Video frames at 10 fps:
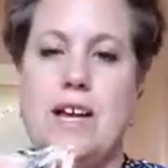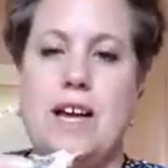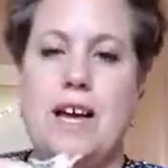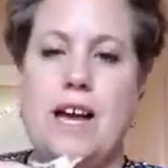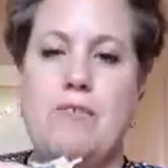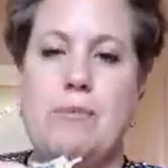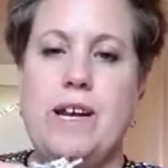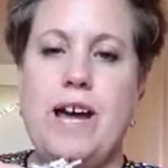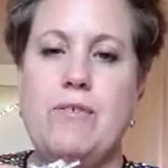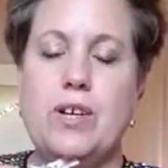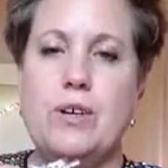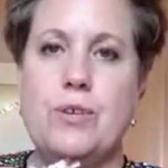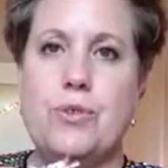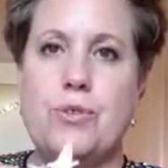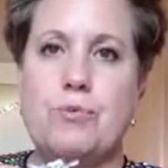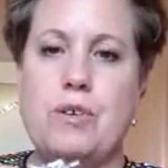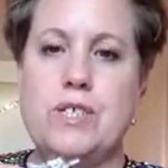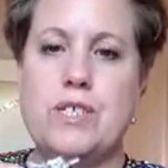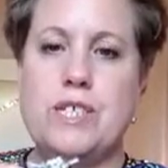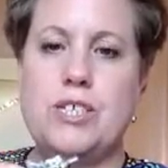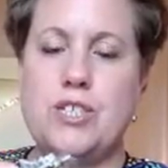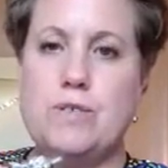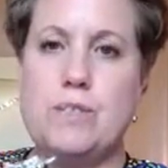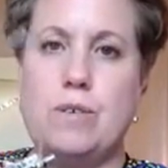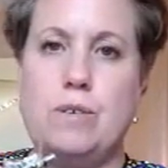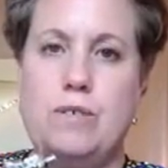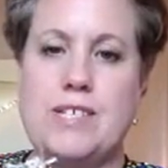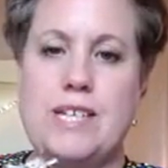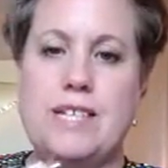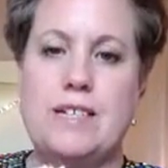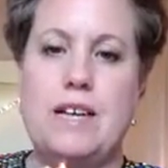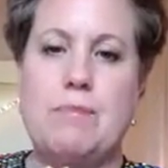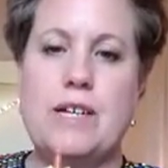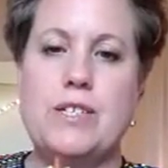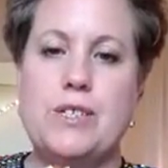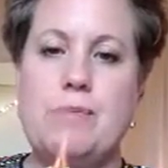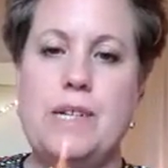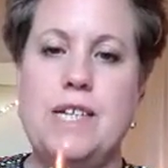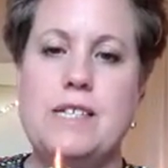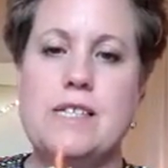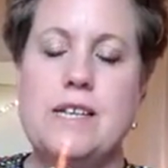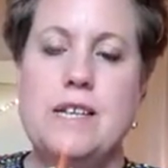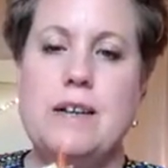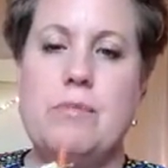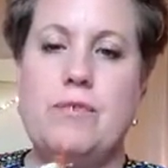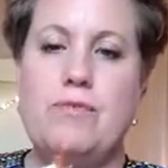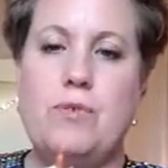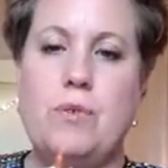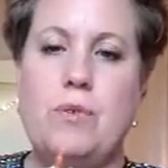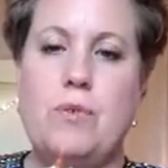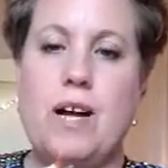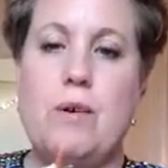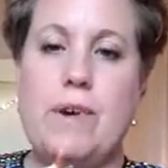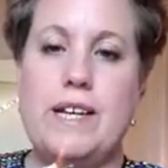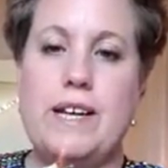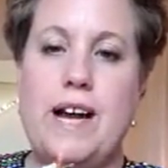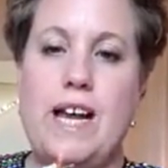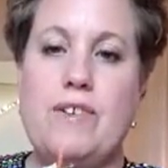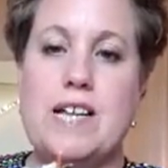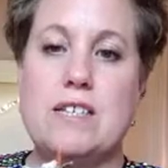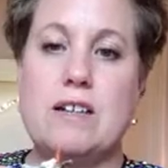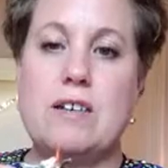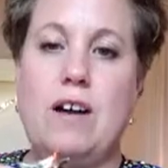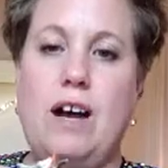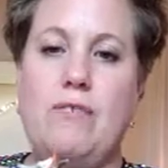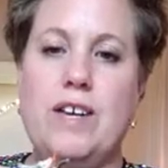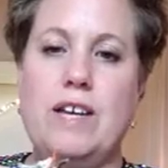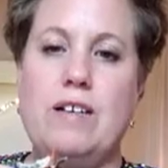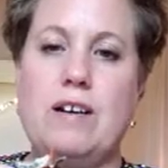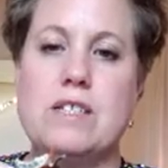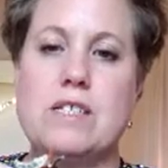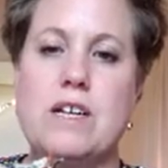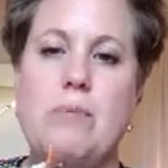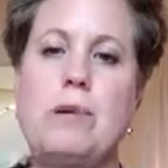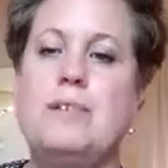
I've been having throat issues all of a sudden. About 2 minutes before I went live, I started coughing non-stop.